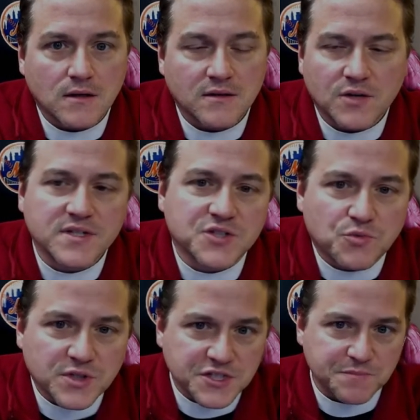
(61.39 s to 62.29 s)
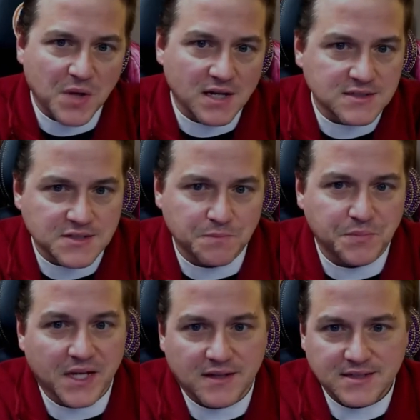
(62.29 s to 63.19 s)
there is a
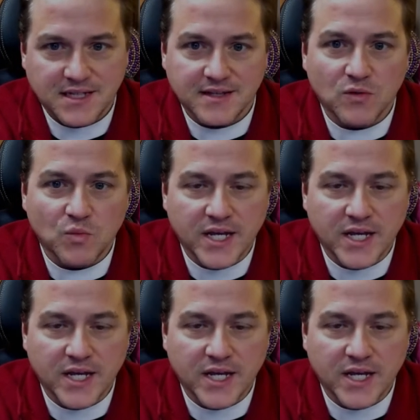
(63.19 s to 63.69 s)
responsibility that we